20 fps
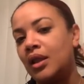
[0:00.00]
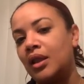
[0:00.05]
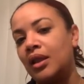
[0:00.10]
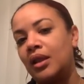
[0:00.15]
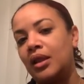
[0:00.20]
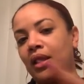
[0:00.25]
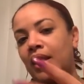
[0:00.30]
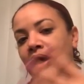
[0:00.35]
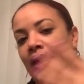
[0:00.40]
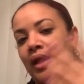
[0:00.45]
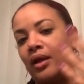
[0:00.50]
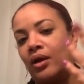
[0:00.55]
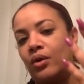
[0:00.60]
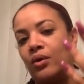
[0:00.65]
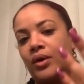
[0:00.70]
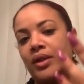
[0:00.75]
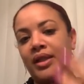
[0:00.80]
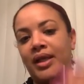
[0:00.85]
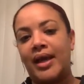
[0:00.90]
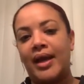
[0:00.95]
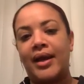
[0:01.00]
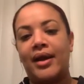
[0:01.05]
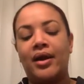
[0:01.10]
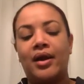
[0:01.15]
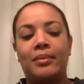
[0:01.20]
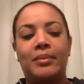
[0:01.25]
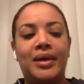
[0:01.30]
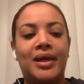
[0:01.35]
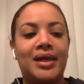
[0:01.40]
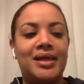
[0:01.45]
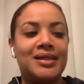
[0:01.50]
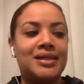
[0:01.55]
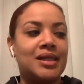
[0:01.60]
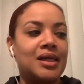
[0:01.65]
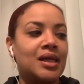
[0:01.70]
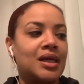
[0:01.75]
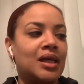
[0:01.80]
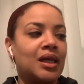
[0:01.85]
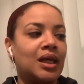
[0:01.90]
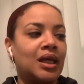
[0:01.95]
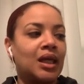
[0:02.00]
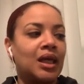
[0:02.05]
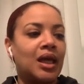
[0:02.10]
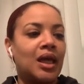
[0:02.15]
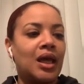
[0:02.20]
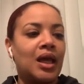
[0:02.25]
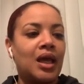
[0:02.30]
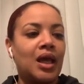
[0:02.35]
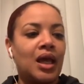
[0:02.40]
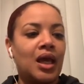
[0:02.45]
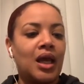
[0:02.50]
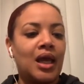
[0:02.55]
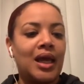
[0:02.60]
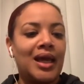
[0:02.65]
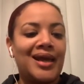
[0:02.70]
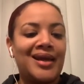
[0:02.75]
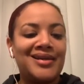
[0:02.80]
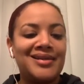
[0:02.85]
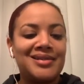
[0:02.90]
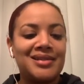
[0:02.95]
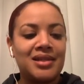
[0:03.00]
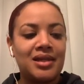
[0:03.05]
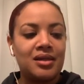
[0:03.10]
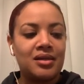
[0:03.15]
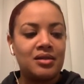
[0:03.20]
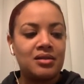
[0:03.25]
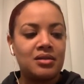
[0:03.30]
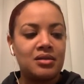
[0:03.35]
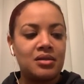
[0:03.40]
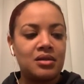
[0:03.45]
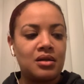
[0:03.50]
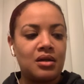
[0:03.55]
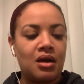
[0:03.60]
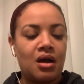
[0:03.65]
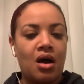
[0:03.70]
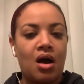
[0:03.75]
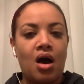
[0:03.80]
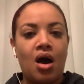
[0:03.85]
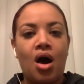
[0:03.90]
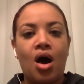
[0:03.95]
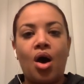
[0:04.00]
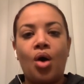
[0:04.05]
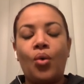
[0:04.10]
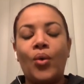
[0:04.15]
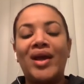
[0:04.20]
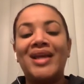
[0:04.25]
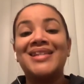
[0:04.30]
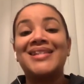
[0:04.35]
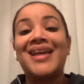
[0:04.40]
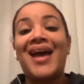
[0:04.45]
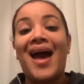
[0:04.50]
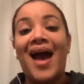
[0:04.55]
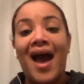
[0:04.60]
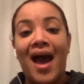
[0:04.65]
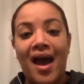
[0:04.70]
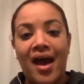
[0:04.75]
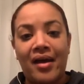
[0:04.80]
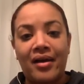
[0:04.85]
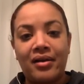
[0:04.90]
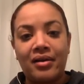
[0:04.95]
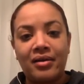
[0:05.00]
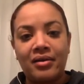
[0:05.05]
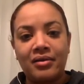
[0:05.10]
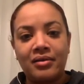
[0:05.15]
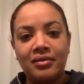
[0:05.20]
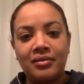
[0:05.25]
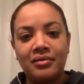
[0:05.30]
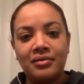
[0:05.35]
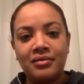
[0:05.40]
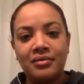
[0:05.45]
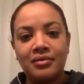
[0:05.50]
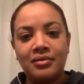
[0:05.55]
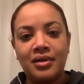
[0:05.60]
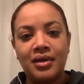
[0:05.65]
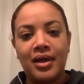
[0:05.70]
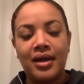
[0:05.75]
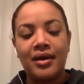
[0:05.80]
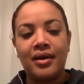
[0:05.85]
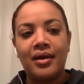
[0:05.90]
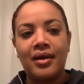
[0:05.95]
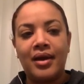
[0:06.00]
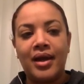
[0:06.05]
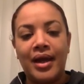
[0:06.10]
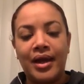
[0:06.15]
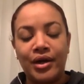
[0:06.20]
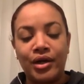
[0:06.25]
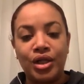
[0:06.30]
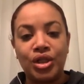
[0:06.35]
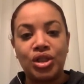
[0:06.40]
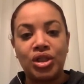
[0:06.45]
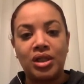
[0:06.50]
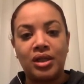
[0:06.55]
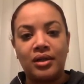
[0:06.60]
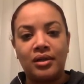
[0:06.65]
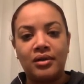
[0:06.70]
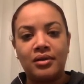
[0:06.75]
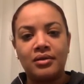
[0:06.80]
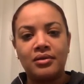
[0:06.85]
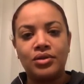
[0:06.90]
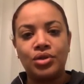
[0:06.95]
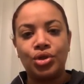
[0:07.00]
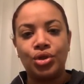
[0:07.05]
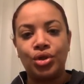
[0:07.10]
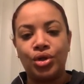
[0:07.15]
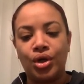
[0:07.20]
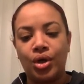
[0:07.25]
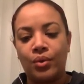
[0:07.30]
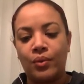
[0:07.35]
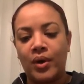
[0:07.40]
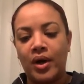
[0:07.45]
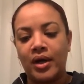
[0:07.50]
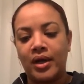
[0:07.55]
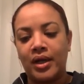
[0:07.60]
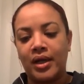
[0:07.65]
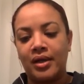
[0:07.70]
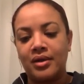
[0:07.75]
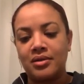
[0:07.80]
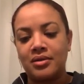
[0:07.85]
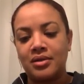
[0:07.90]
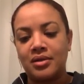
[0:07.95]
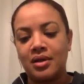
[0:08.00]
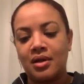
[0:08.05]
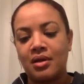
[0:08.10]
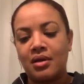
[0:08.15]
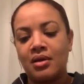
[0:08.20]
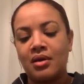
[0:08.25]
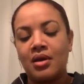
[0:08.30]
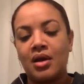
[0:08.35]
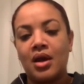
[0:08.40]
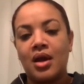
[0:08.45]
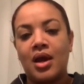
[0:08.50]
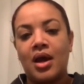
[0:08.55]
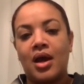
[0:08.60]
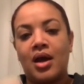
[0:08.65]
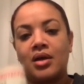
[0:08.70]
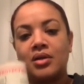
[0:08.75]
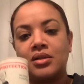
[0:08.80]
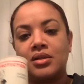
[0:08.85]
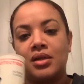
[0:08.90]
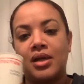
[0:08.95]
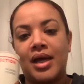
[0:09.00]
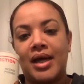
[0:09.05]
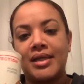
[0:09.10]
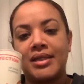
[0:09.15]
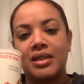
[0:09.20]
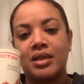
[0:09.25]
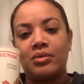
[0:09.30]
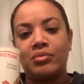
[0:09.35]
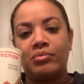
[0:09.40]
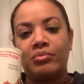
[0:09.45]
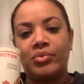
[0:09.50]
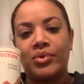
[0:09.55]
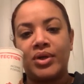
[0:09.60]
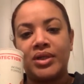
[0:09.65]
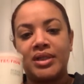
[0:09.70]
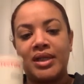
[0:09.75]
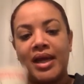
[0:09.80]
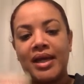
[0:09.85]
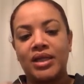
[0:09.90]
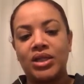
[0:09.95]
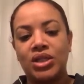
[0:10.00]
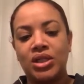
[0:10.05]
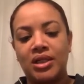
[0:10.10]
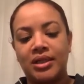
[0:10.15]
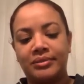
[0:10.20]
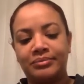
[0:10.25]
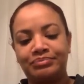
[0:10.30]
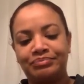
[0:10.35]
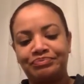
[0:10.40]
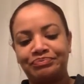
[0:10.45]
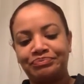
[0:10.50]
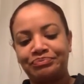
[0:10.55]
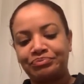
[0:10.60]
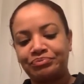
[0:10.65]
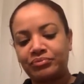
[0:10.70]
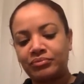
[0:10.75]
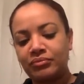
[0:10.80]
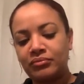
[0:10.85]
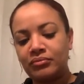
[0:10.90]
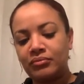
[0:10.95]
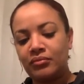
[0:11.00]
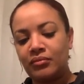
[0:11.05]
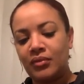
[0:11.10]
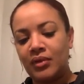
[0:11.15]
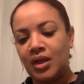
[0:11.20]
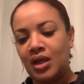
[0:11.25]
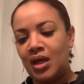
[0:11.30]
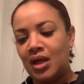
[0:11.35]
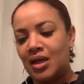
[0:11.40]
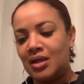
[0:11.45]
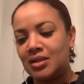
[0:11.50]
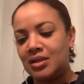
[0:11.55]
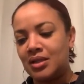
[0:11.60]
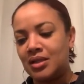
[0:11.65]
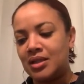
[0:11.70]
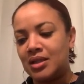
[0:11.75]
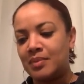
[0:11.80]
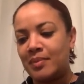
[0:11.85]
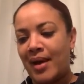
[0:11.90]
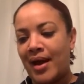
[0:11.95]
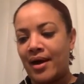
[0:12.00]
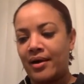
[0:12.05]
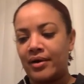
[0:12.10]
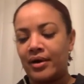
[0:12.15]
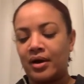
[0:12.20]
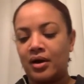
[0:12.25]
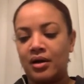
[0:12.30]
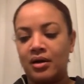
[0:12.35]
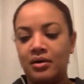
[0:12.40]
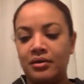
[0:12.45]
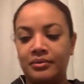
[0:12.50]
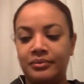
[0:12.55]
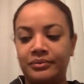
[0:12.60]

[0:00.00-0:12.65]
let it go in the air because incense always add energy to your workings. I also got some protection incense powder.